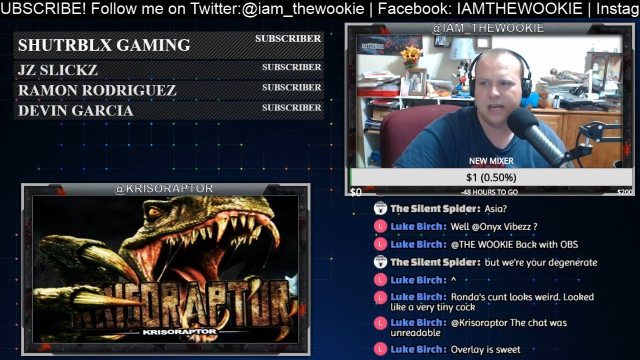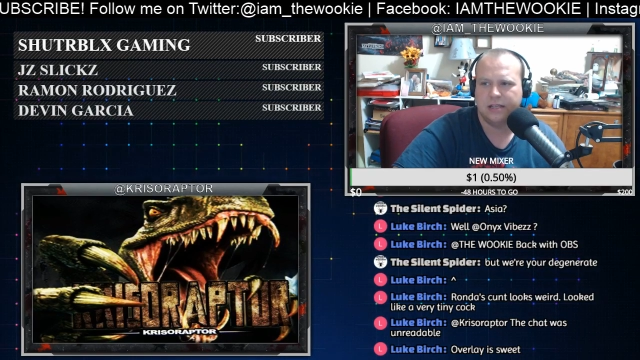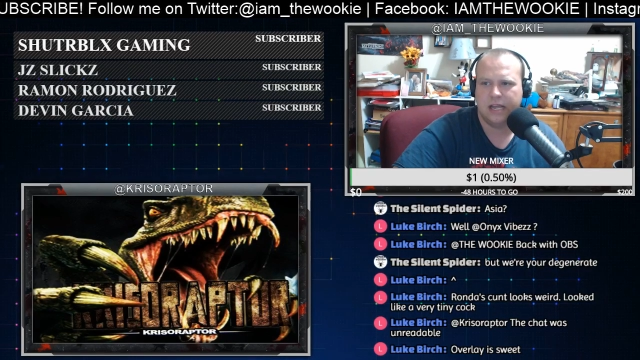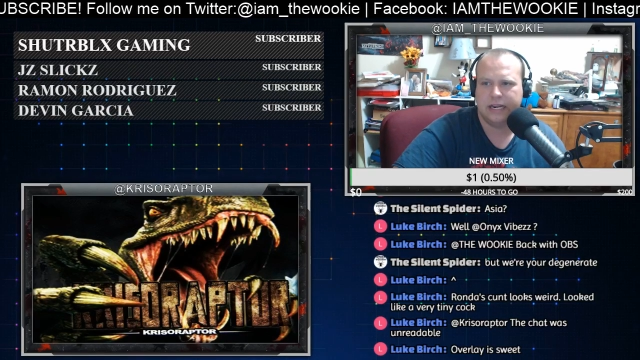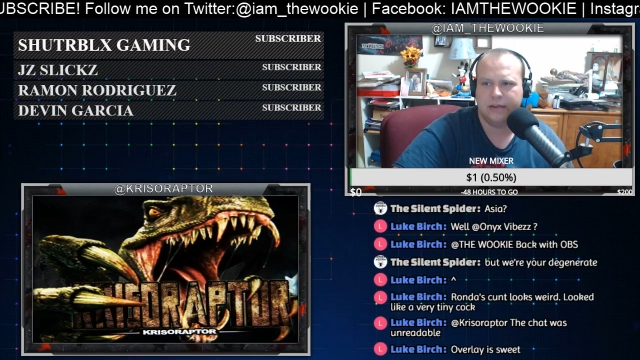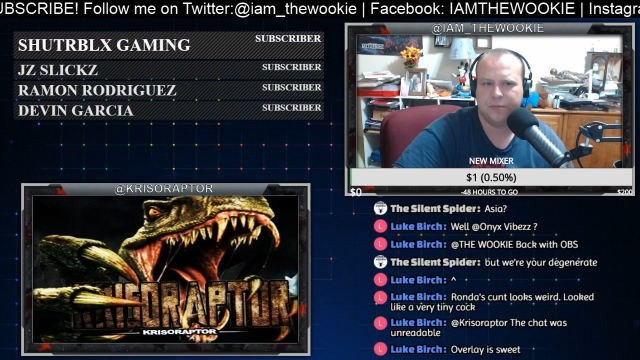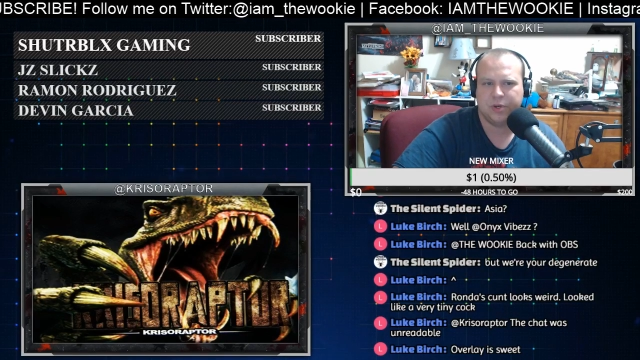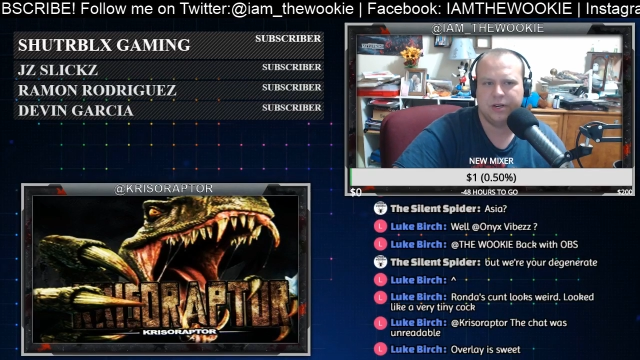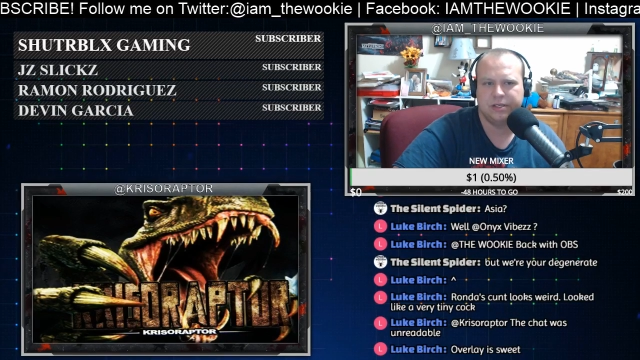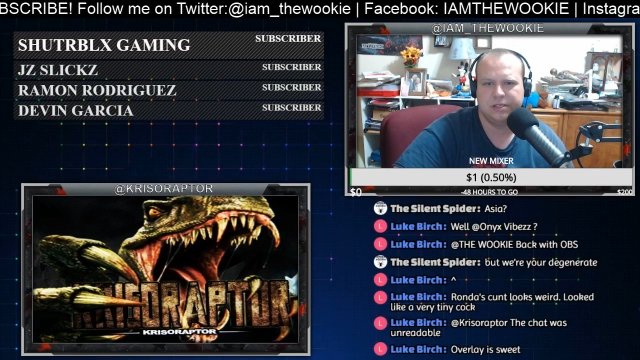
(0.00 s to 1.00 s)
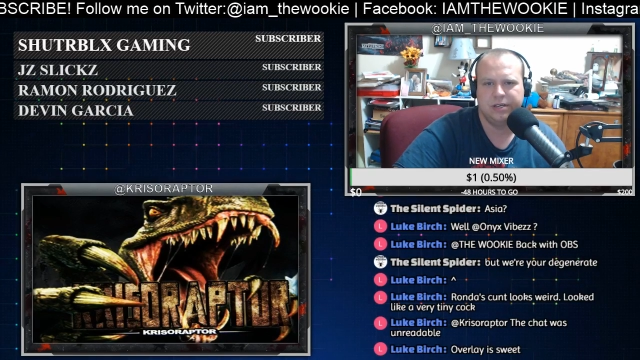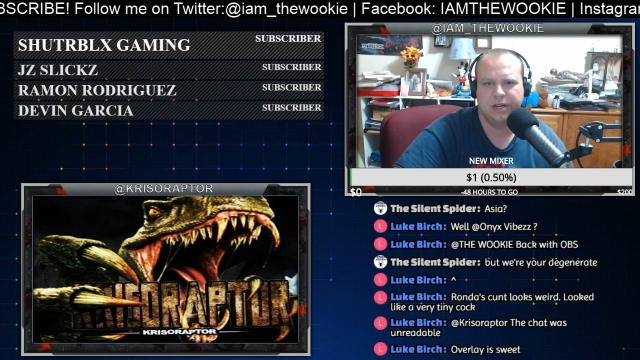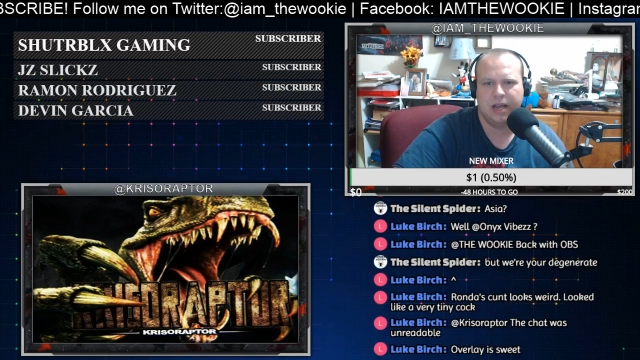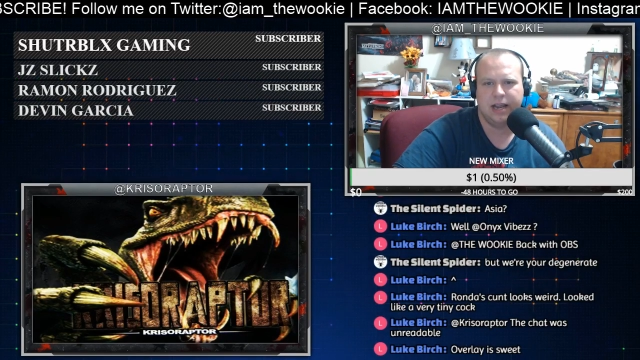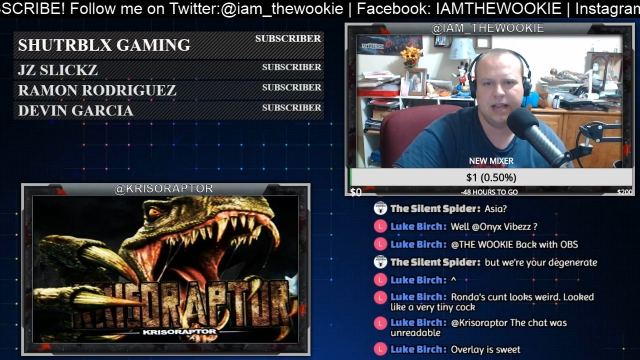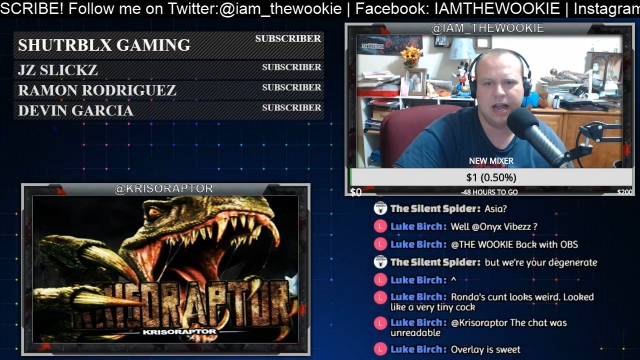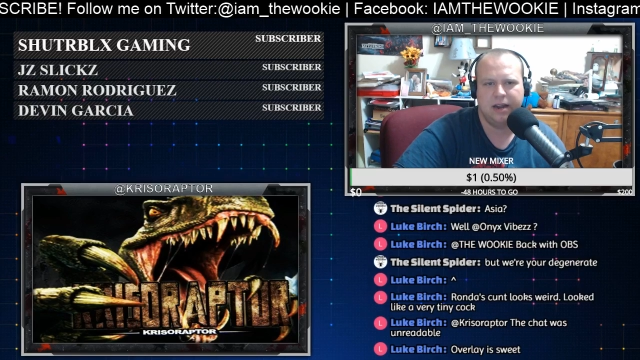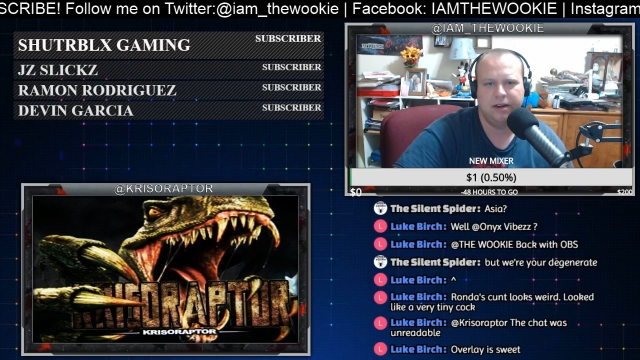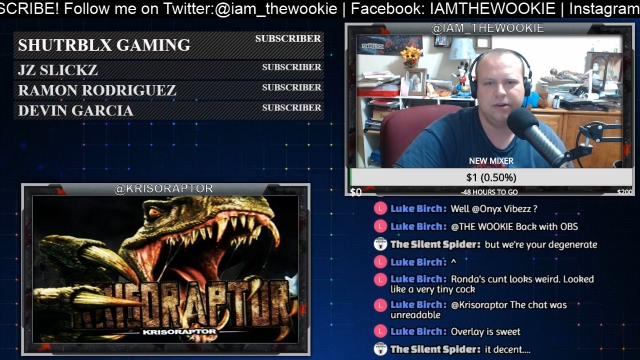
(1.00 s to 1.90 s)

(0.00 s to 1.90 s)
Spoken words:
I like it because I got it.